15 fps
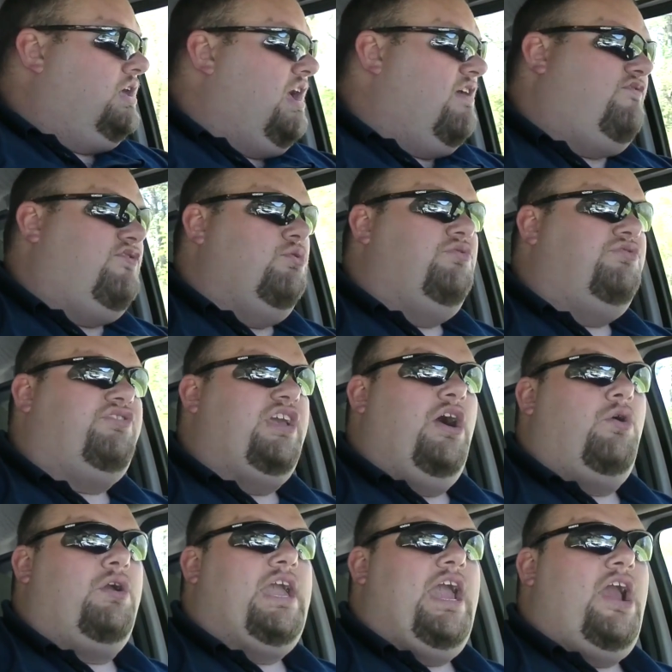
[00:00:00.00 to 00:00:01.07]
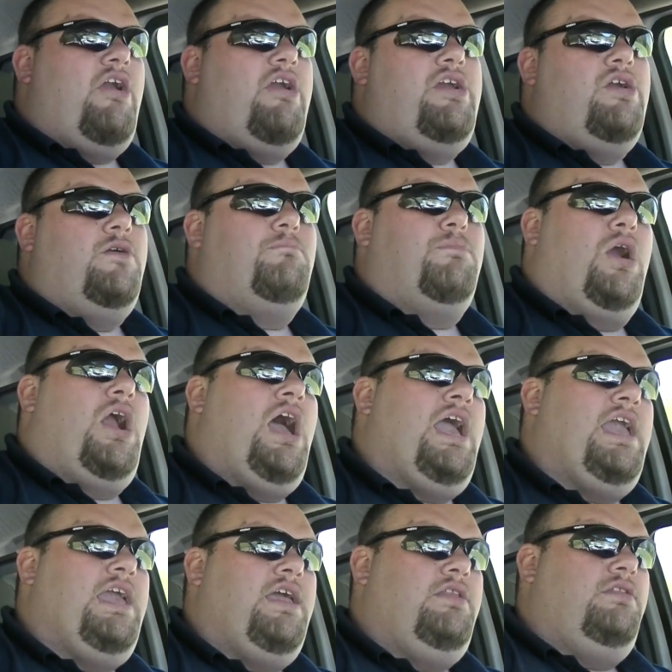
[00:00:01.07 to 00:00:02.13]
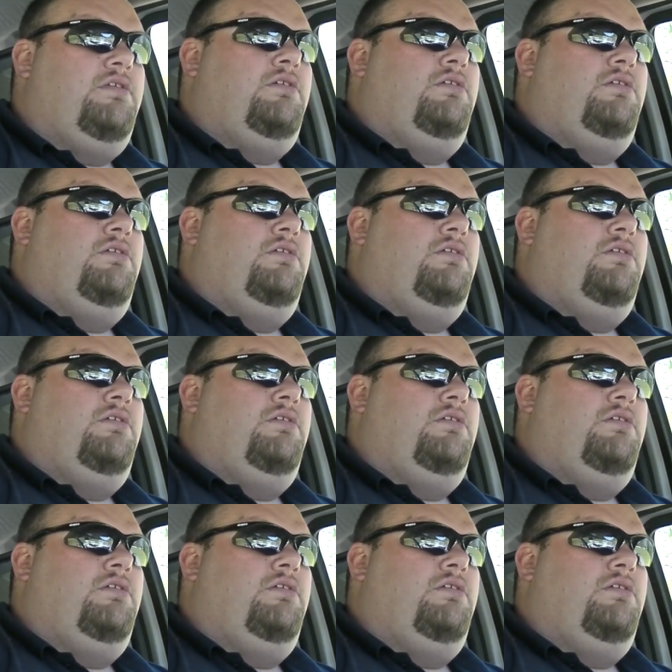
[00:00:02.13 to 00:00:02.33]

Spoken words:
if you sell Carrier, Bryant,